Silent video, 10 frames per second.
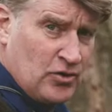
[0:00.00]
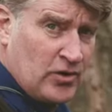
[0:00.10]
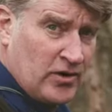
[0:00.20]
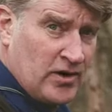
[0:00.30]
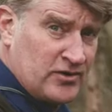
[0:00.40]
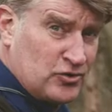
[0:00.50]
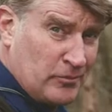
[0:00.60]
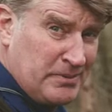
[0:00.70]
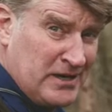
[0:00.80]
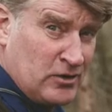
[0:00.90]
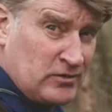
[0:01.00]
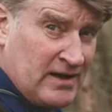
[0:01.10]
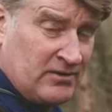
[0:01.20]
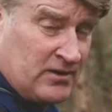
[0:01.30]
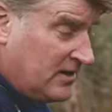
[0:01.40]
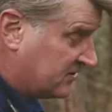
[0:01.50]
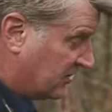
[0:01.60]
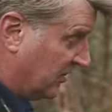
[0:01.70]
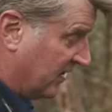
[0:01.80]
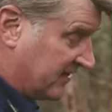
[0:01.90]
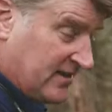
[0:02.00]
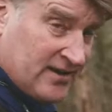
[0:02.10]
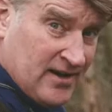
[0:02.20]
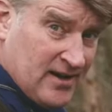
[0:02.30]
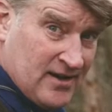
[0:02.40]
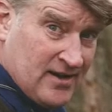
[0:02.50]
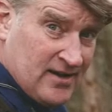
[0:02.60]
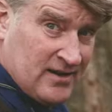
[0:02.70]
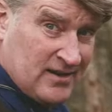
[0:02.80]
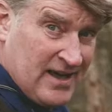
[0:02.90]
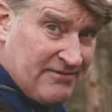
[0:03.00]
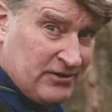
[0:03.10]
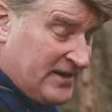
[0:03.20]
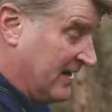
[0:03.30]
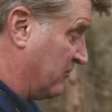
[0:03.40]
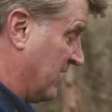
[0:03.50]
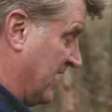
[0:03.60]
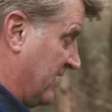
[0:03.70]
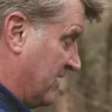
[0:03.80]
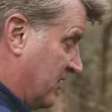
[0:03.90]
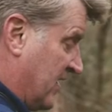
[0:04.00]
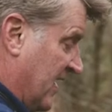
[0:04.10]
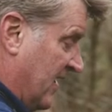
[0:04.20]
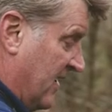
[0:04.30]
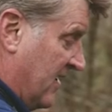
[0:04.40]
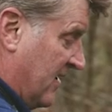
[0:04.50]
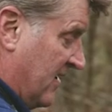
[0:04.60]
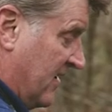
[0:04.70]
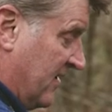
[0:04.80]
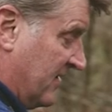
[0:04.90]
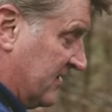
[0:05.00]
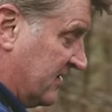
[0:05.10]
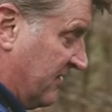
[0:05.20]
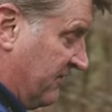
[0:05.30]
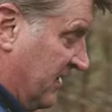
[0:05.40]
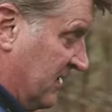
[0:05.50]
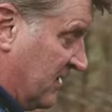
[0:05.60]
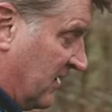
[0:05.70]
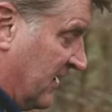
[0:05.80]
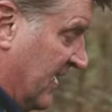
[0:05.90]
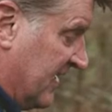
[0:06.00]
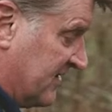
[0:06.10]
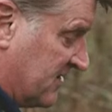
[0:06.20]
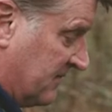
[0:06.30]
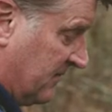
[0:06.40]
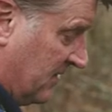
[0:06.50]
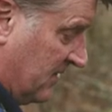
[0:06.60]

your torpedo level so you get the level down right, okay? This conveniently has some